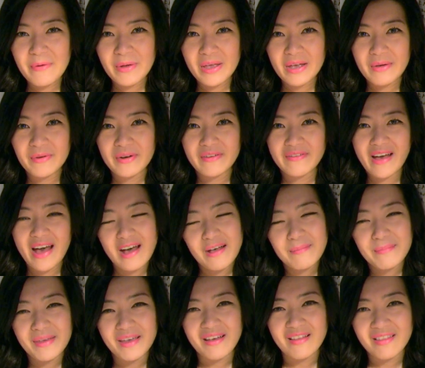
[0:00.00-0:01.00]
way it would have
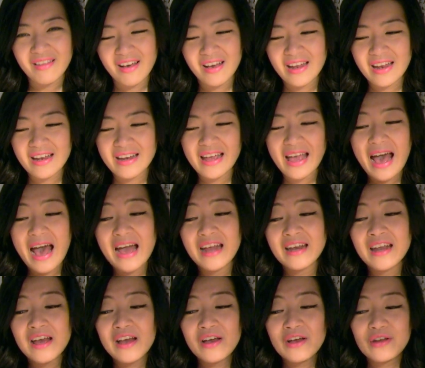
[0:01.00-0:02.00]
helped me a lot. And I
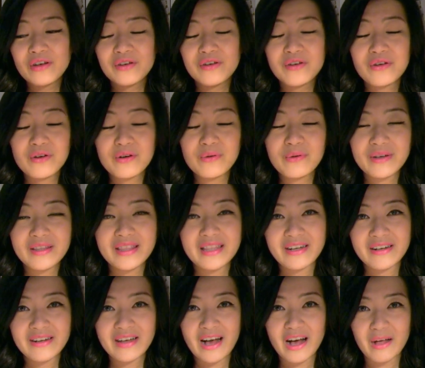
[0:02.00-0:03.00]
had no one
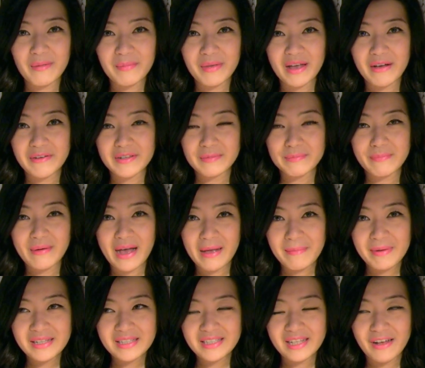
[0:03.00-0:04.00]
there to help me. I was by
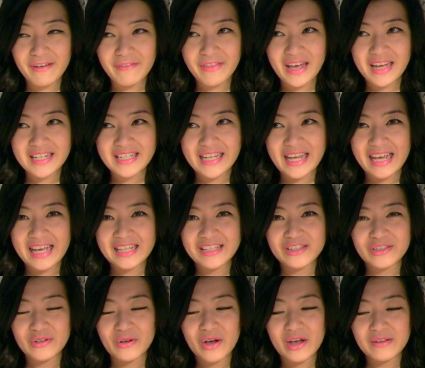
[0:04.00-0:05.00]
myself that day,
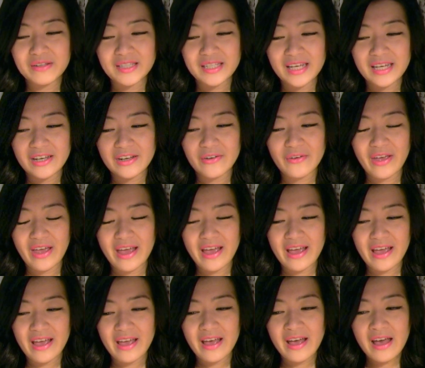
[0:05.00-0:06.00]
so I was like,
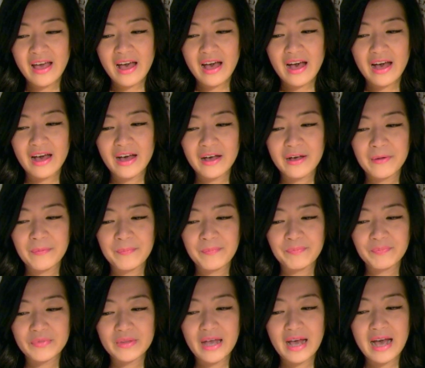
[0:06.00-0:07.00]
okay,
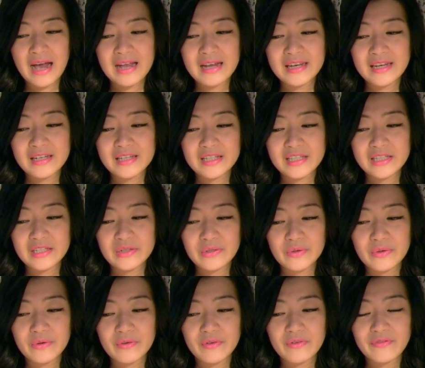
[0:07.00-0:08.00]
I need
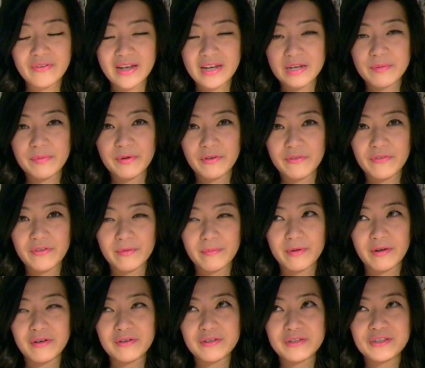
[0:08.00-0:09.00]
to find a perfume,
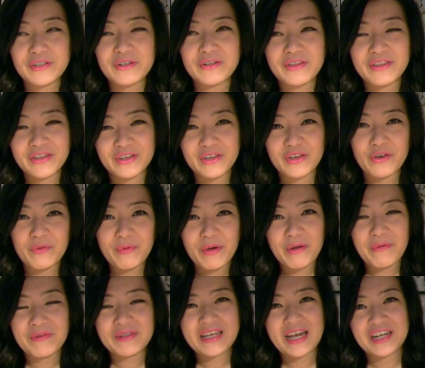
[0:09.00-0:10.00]
and also the
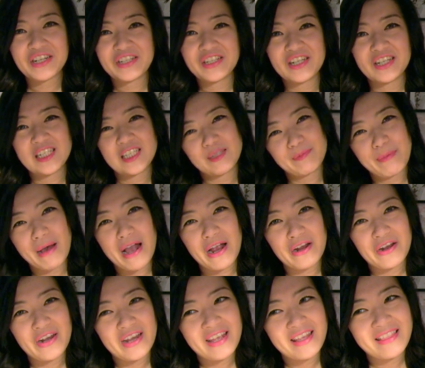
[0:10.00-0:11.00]
coupon was actually
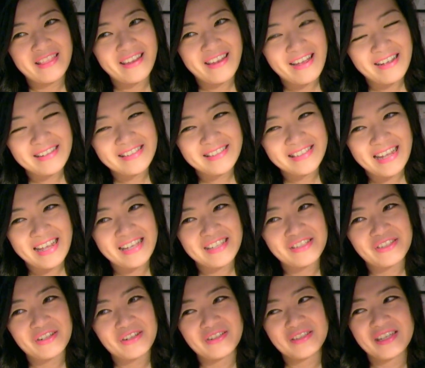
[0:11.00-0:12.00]
expiring the next day,
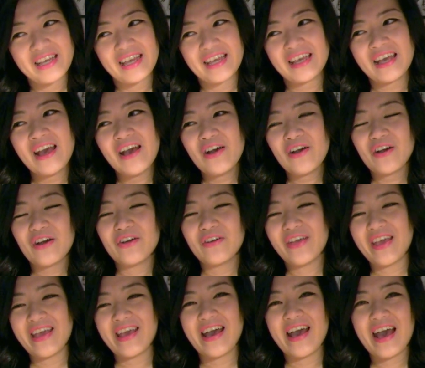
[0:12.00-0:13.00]
so I was like,
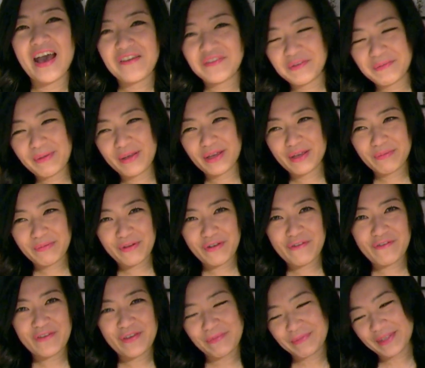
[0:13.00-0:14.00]
okay, I have to pick a
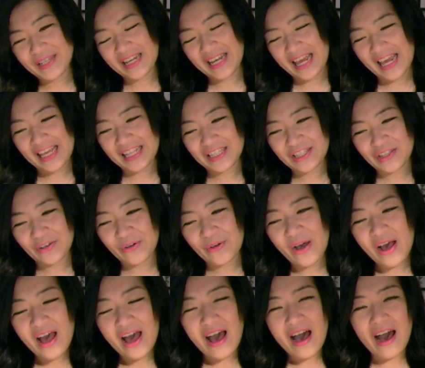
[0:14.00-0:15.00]
perfume tonight. So
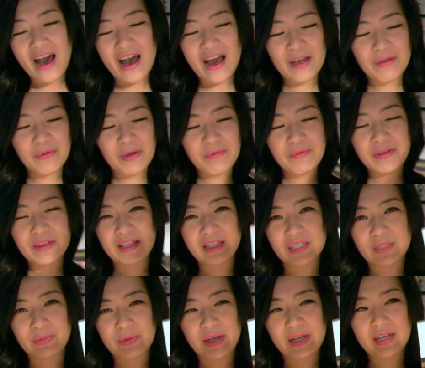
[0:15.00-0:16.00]
I went with
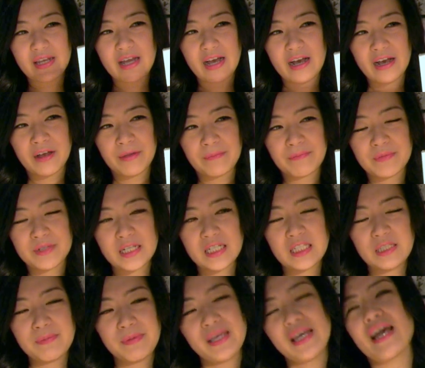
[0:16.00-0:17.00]
this one,
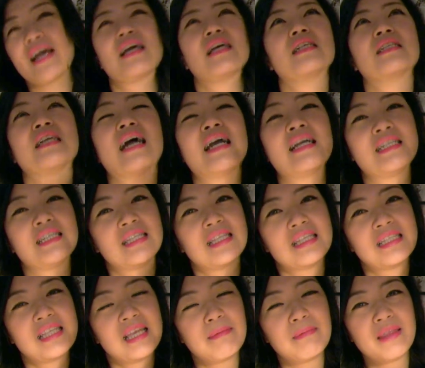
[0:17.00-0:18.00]
just because I did
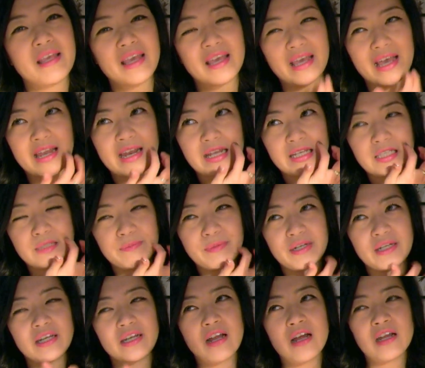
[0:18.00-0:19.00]
the same thing again. I
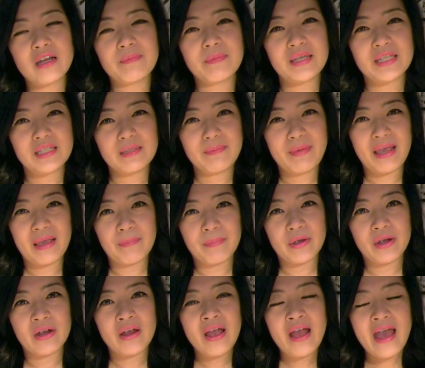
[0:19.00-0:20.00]
sprayed it on a piece of
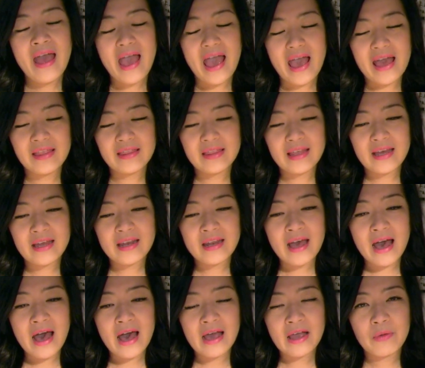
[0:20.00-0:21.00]
paper, and then
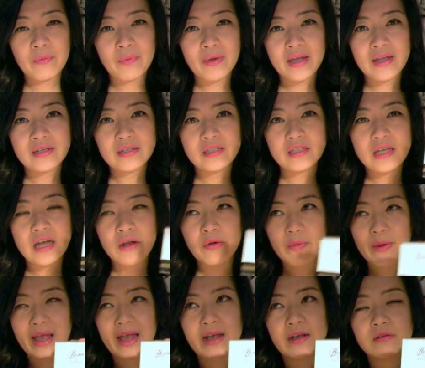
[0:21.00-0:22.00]
I went
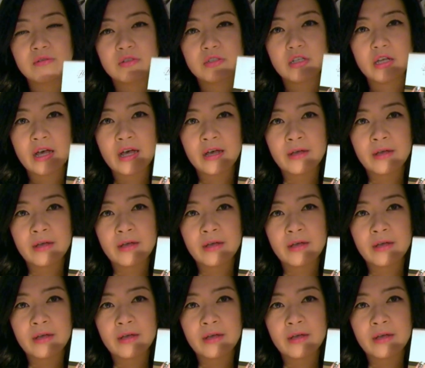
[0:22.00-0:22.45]
around